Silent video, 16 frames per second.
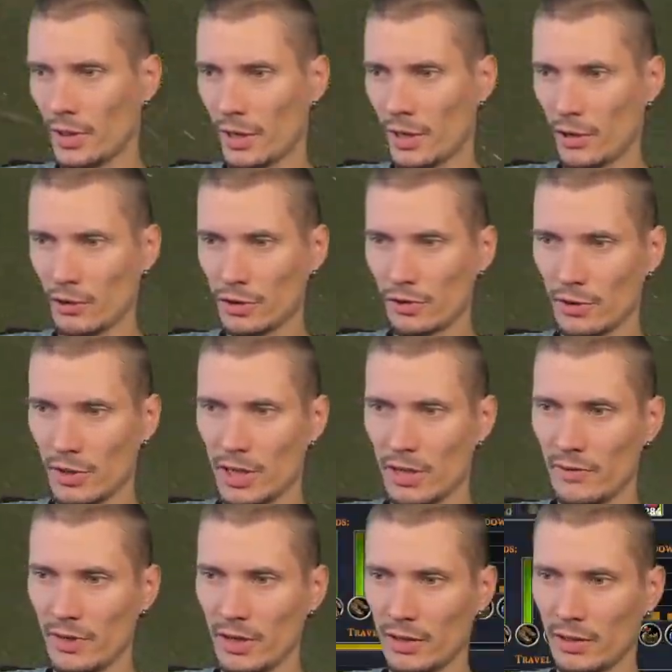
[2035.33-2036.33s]
They're also
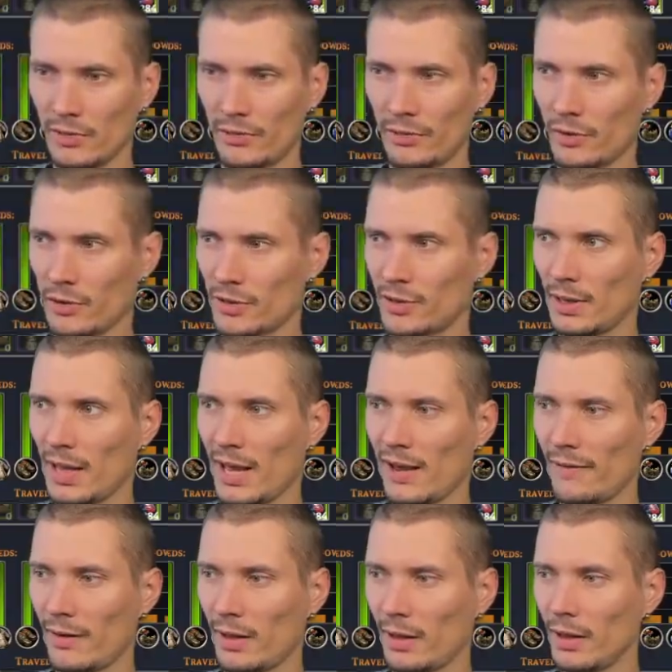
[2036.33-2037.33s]
given in the first
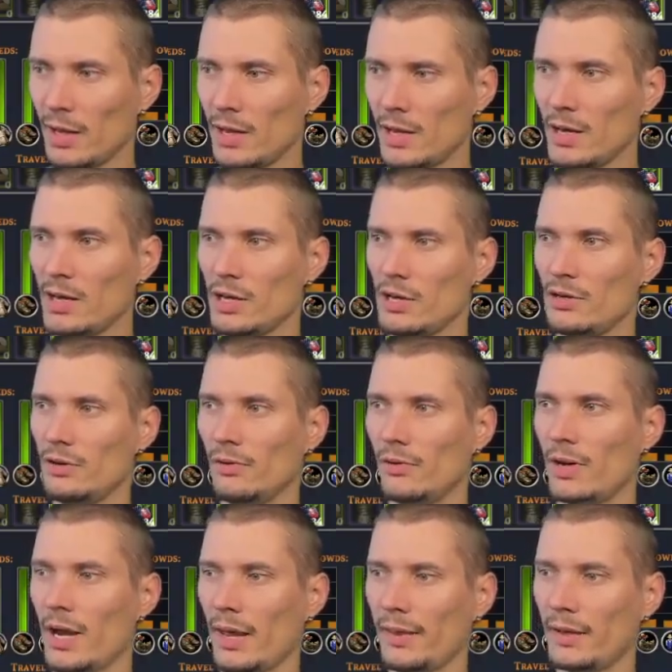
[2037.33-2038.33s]
level. You
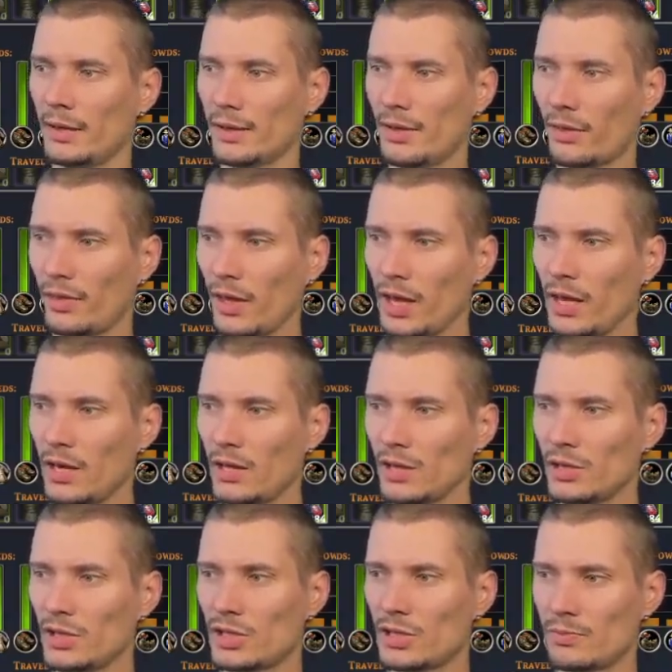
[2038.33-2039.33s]
gather
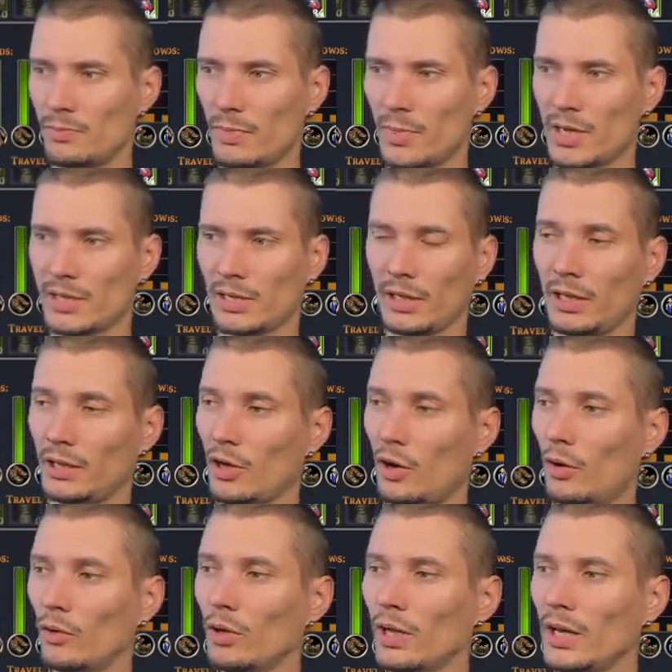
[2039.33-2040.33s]
things. Basically, the
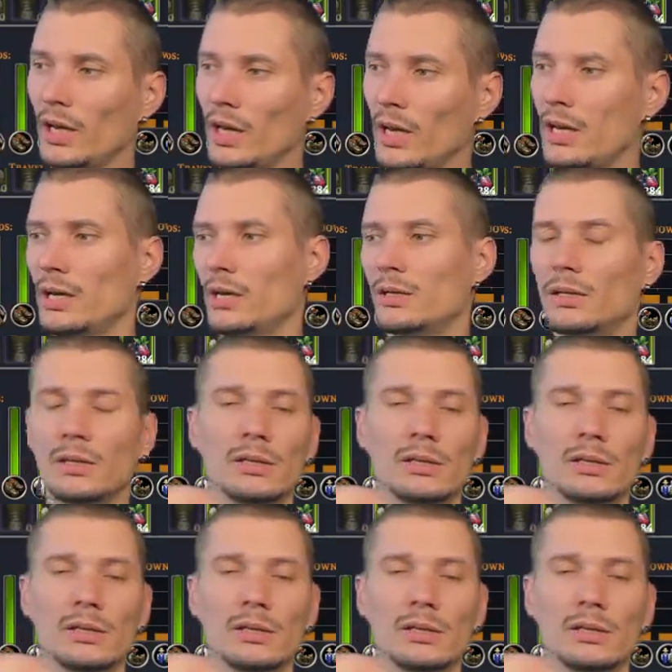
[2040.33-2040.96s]
only